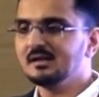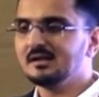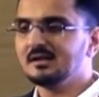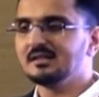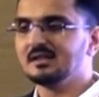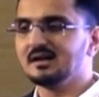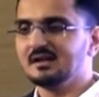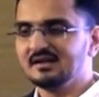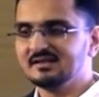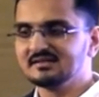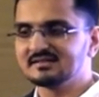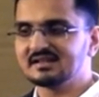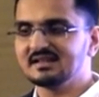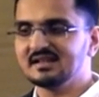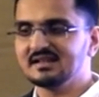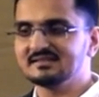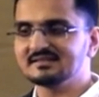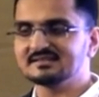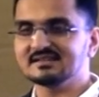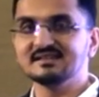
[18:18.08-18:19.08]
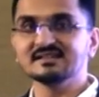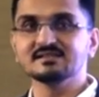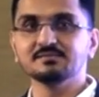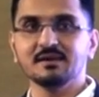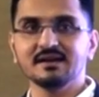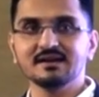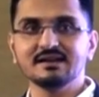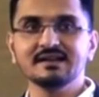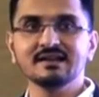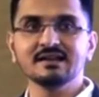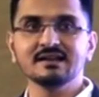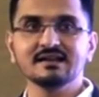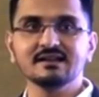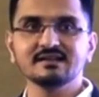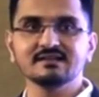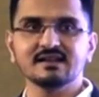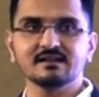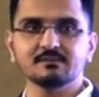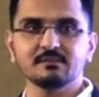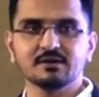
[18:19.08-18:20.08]
The incidence is mainly
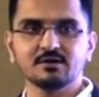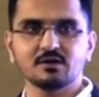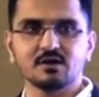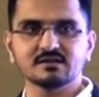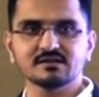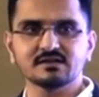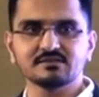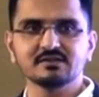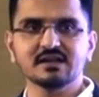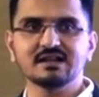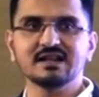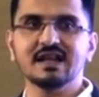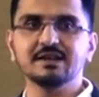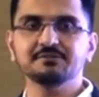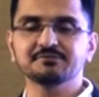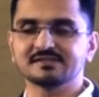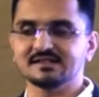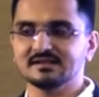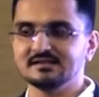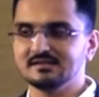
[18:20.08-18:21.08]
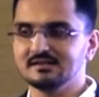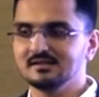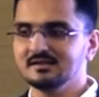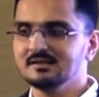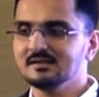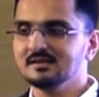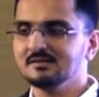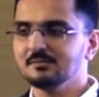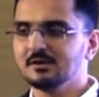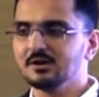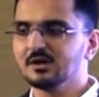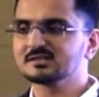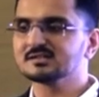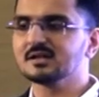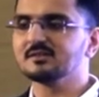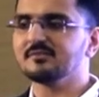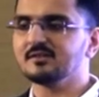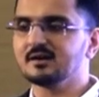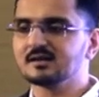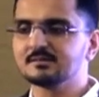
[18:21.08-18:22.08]
increasing because of the lifestyle, because
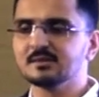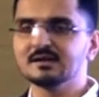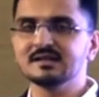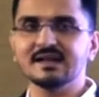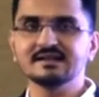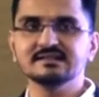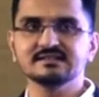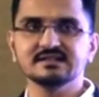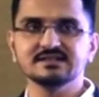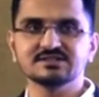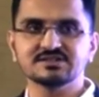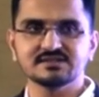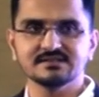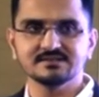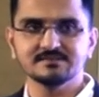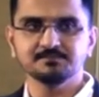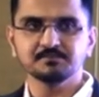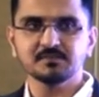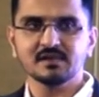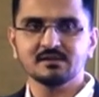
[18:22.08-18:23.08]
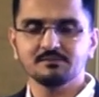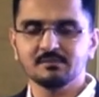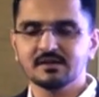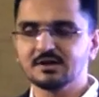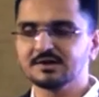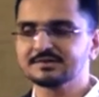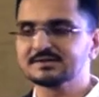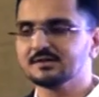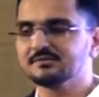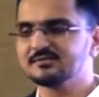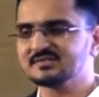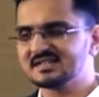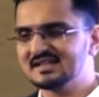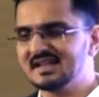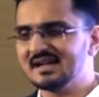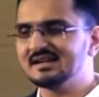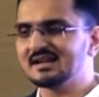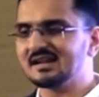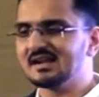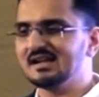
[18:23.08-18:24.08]
of urbanization, because of
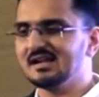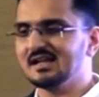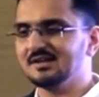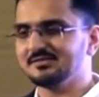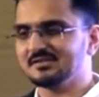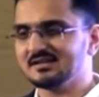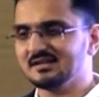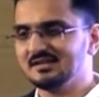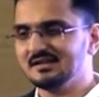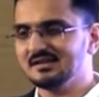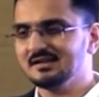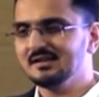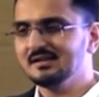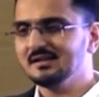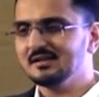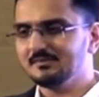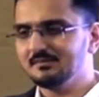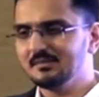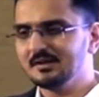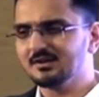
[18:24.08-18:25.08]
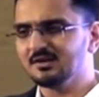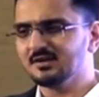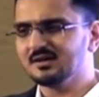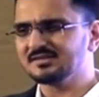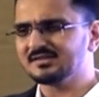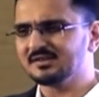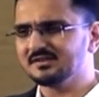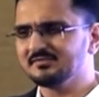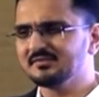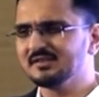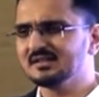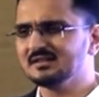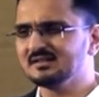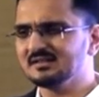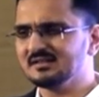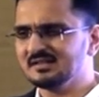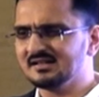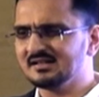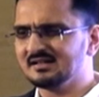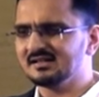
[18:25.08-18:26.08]
sedentary lifestyle, because of
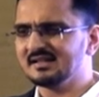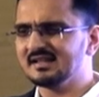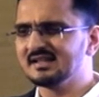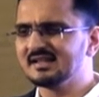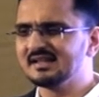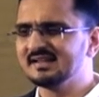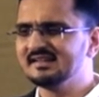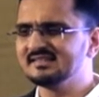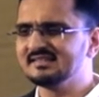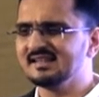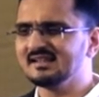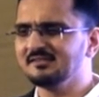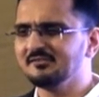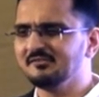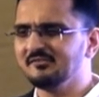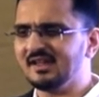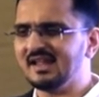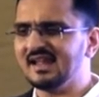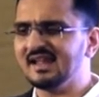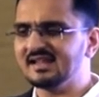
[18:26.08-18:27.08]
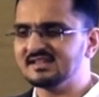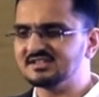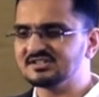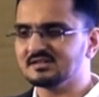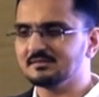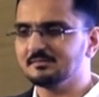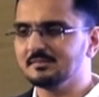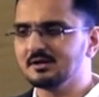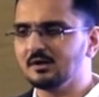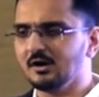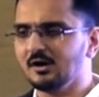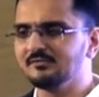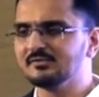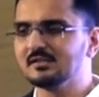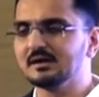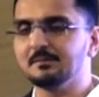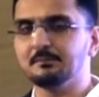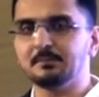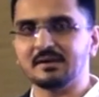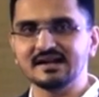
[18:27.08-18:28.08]
the increasing age of
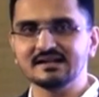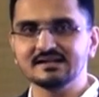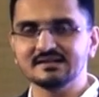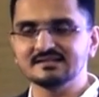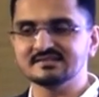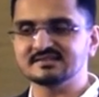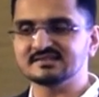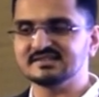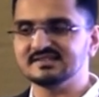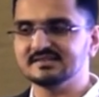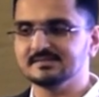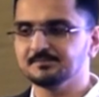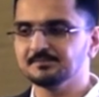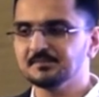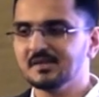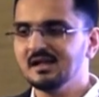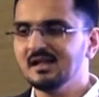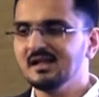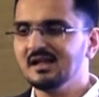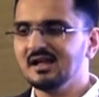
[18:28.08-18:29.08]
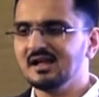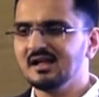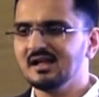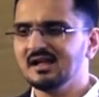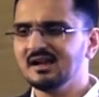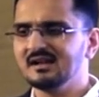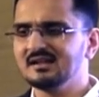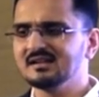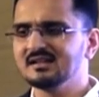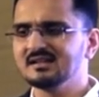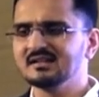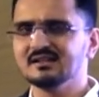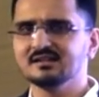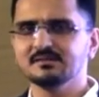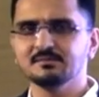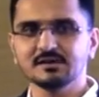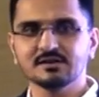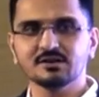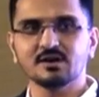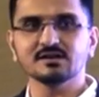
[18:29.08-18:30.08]
the pregnancy, and
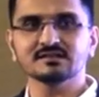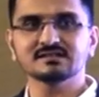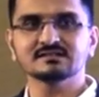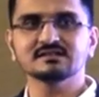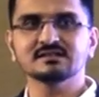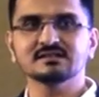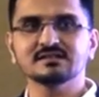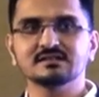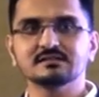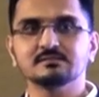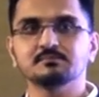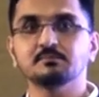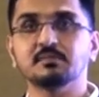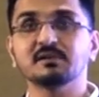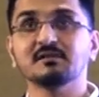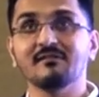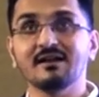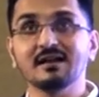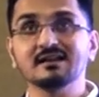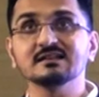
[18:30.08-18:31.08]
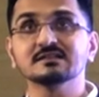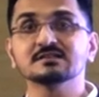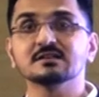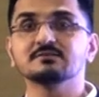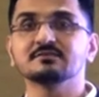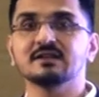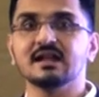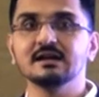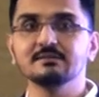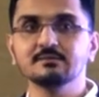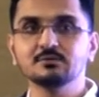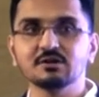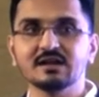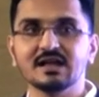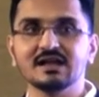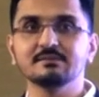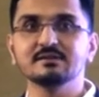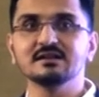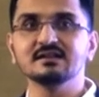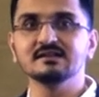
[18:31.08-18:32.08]
because the prevalence of type 2
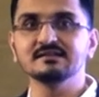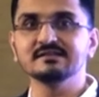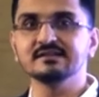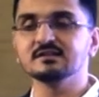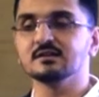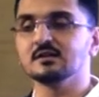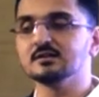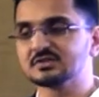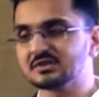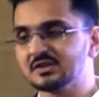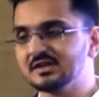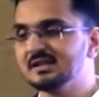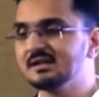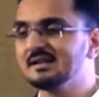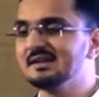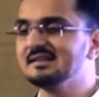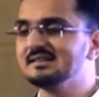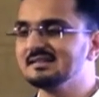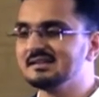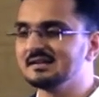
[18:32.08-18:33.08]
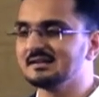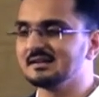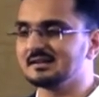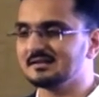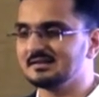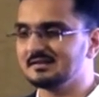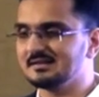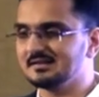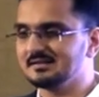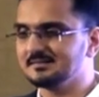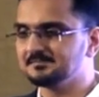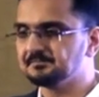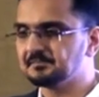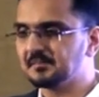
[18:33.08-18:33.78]
diabetes is also increasing currently.